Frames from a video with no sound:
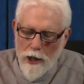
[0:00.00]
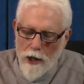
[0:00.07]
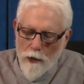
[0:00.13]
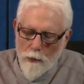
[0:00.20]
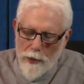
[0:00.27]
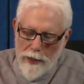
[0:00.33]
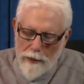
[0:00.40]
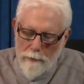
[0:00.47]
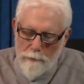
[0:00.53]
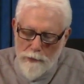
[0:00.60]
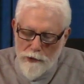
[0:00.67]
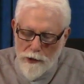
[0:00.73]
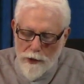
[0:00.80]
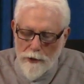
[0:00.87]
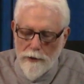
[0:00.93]
we
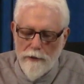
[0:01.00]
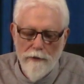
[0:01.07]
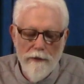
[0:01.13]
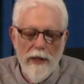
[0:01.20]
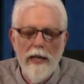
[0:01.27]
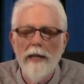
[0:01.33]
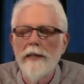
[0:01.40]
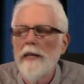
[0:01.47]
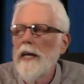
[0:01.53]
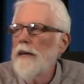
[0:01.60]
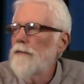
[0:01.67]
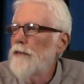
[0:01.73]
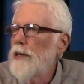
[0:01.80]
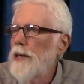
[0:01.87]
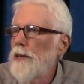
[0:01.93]
observe and
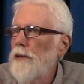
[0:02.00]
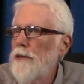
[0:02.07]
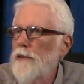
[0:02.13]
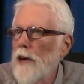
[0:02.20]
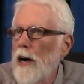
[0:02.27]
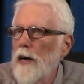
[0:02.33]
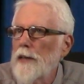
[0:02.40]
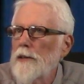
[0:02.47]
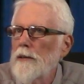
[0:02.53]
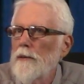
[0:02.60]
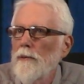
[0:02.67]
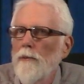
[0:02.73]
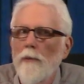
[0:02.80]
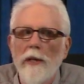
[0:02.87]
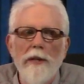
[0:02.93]
every thought
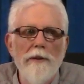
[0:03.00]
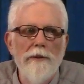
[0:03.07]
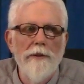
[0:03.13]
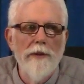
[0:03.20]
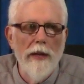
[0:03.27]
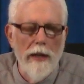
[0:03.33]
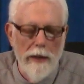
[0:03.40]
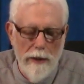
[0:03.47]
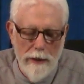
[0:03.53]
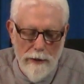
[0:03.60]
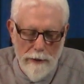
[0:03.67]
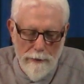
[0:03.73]
we think,